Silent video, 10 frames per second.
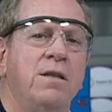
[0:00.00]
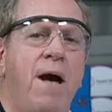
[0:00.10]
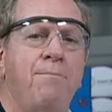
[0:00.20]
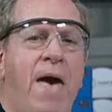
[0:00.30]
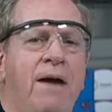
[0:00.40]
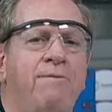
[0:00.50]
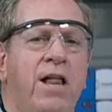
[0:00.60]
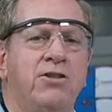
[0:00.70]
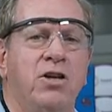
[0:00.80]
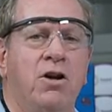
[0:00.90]
about
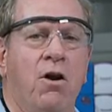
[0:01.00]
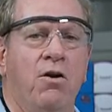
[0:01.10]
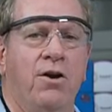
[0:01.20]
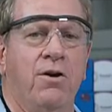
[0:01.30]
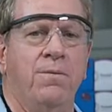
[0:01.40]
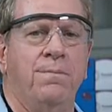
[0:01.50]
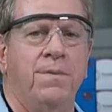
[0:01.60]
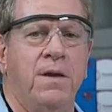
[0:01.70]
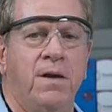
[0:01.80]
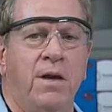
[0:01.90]
backflushing earlier.
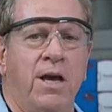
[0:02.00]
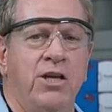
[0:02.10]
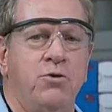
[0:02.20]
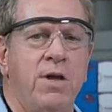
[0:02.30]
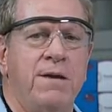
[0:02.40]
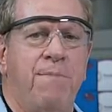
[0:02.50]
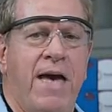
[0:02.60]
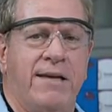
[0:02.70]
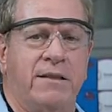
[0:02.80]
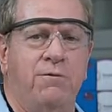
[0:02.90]
It's really best,